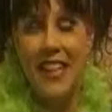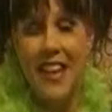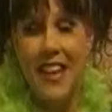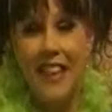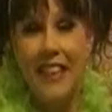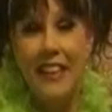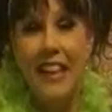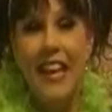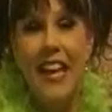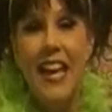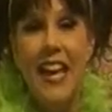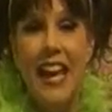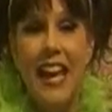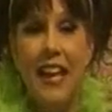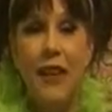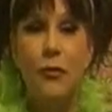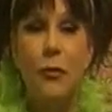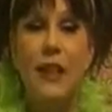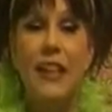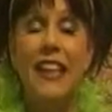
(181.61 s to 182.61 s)
be done,
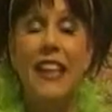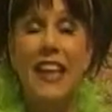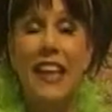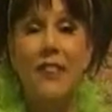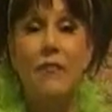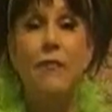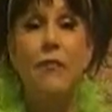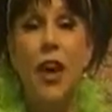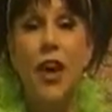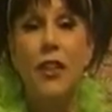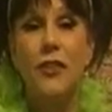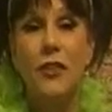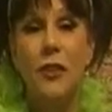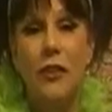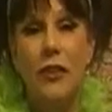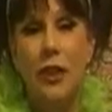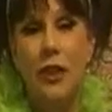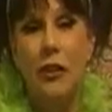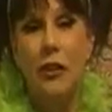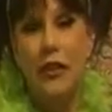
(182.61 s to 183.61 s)
and we can
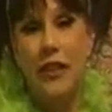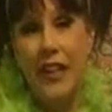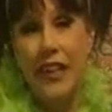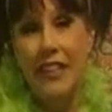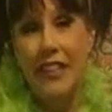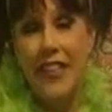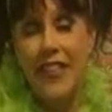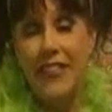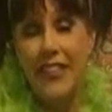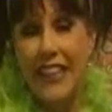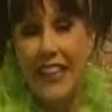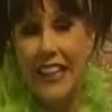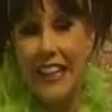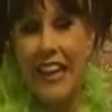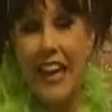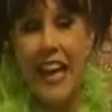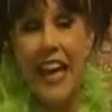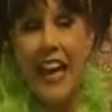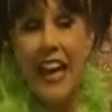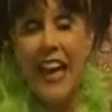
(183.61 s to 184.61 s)
foster their
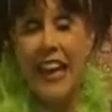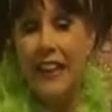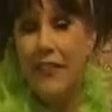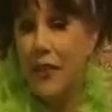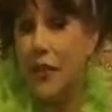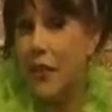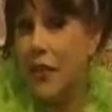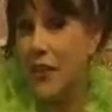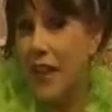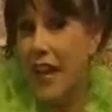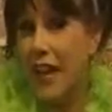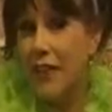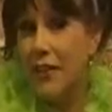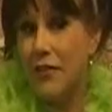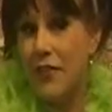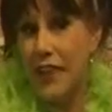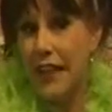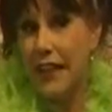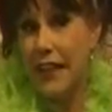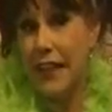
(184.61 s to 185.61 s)
creativity and their
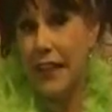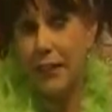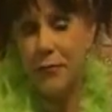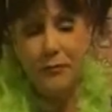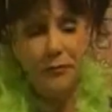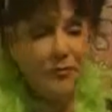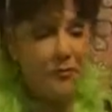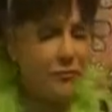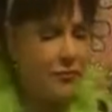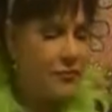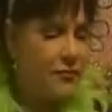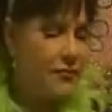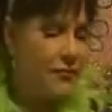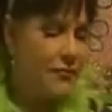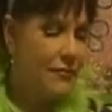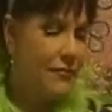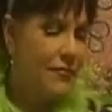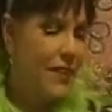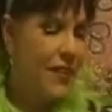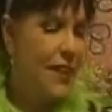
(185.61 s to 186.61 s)
creative thinking.
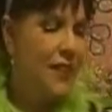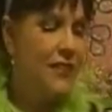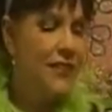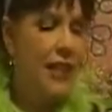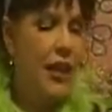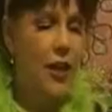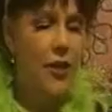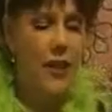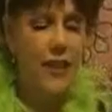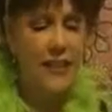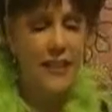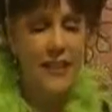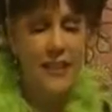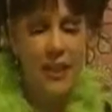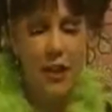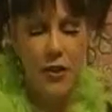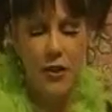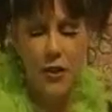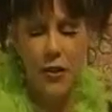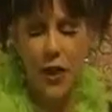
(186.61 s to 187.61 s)
So as
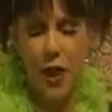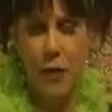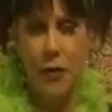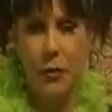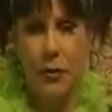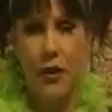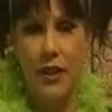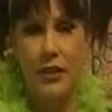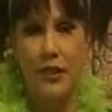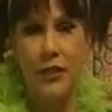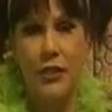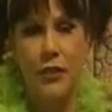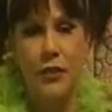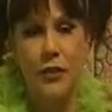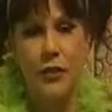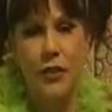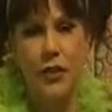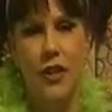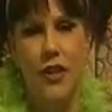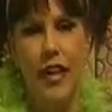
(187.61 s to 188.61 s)
I told you, I'm going
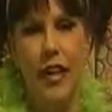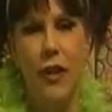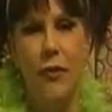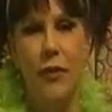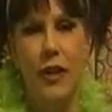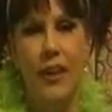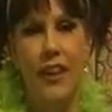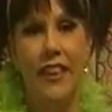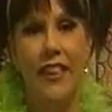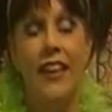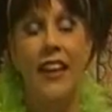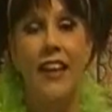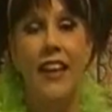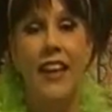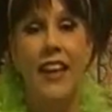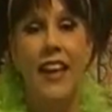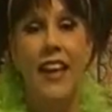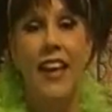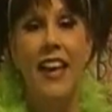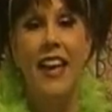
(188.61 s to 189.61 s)
to start out with
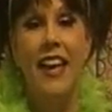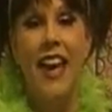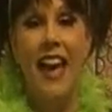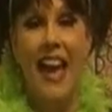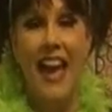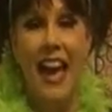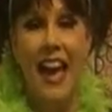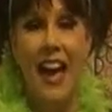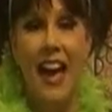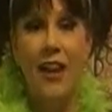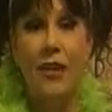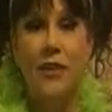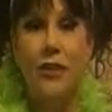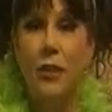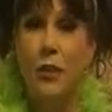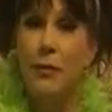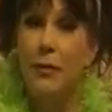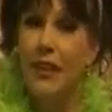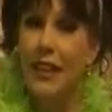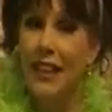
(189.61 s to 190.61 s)
how
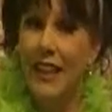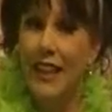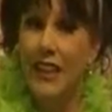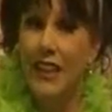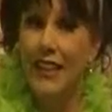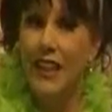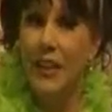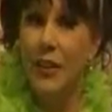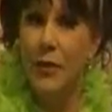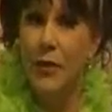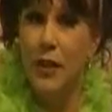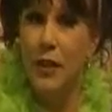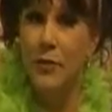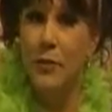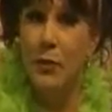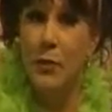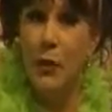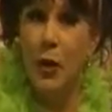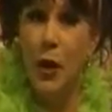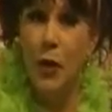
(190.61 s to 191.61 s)
to begin an
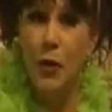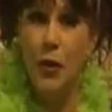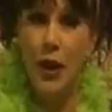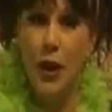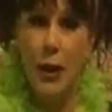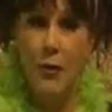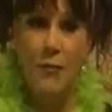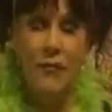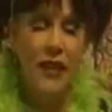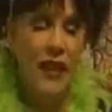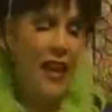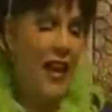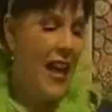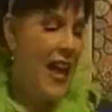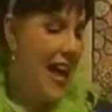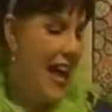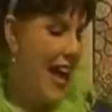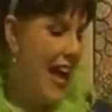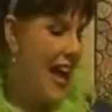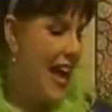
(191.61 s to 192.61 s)
enrichment program.
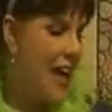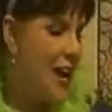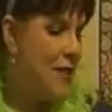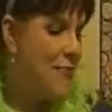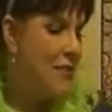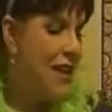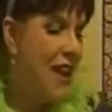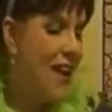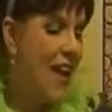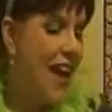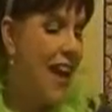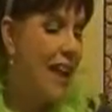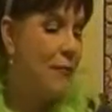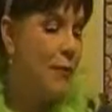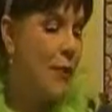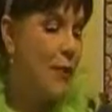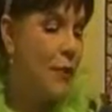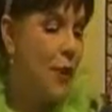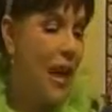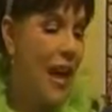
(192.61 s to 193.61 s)
Now I
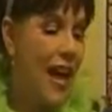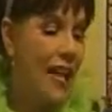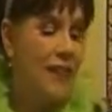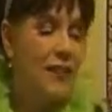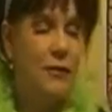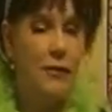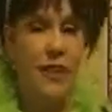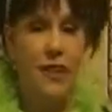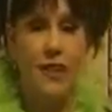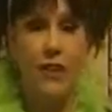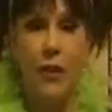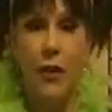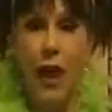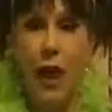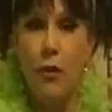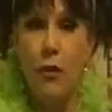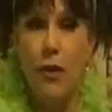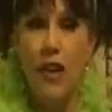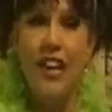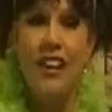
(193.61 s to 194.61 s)
have people ask me, do
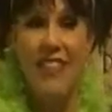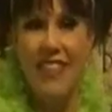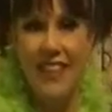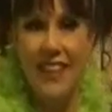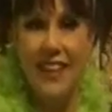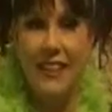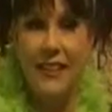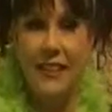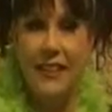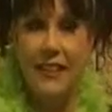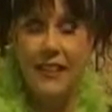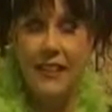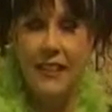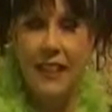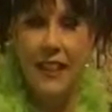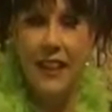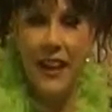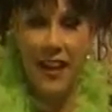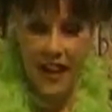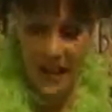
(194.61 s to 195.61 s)
I wear this